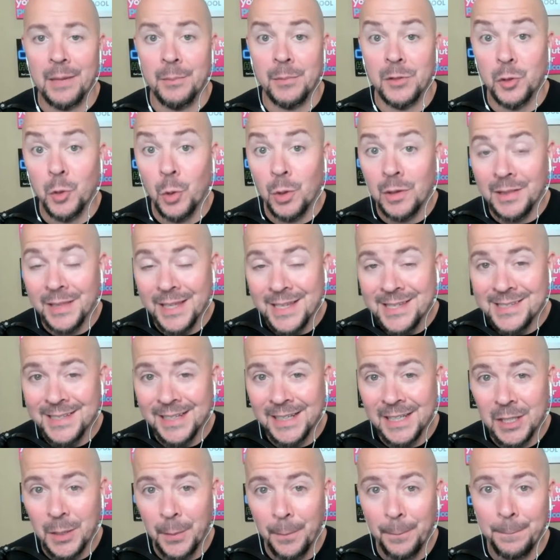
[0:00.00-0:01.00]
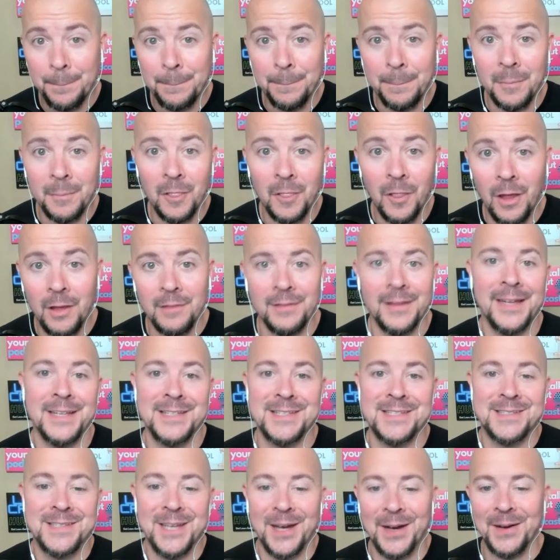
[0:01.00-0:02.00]
You are listening to Let's
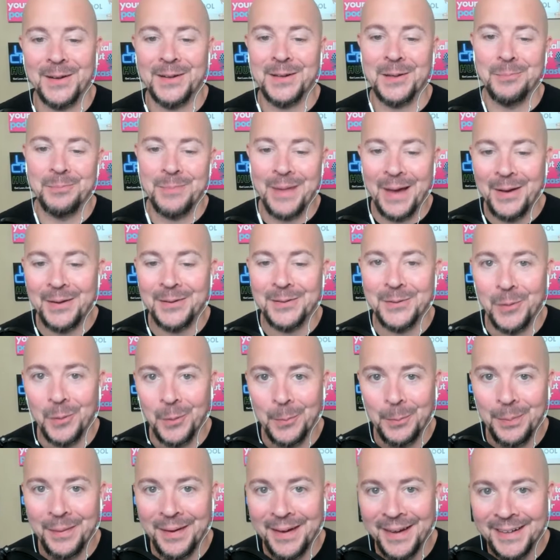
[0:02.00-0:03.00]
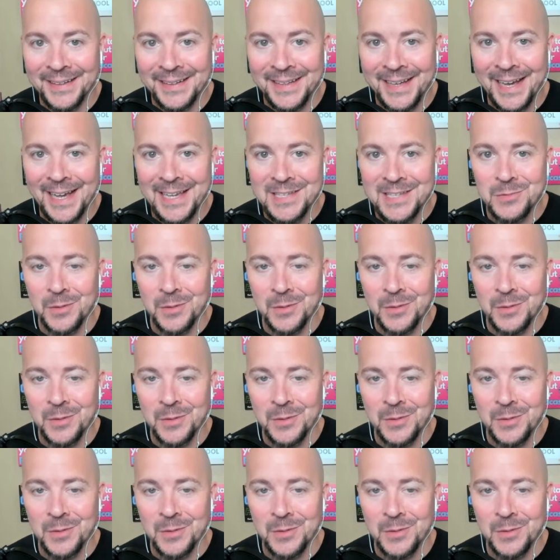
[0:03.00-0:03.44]
Talk About Your Podcast,